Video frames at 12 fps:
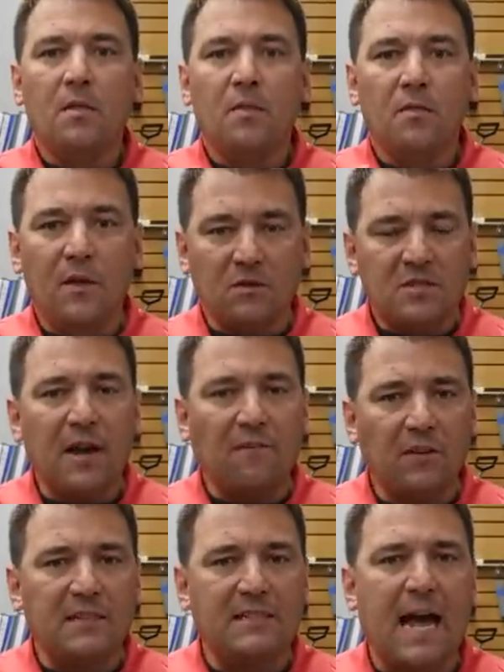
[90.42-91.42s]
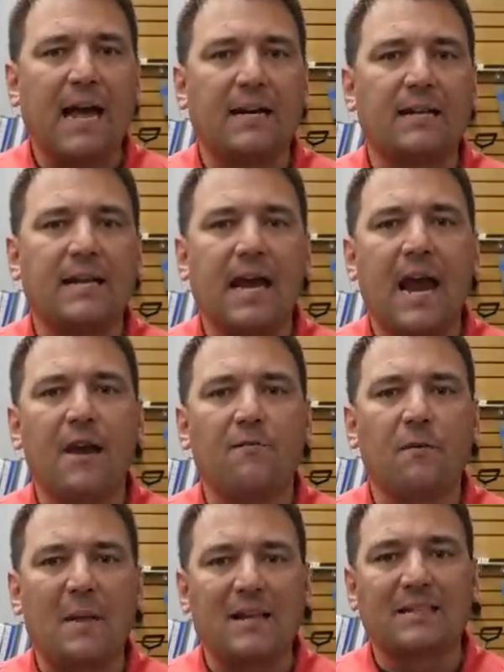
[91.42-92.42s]
There's definitely data to gain
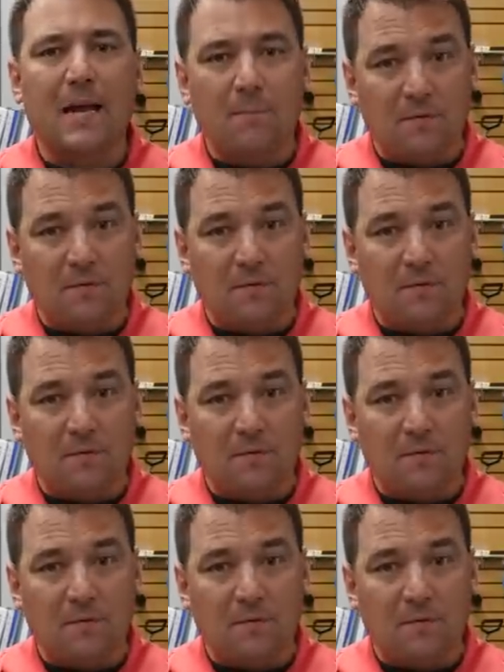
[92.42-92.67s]
from that type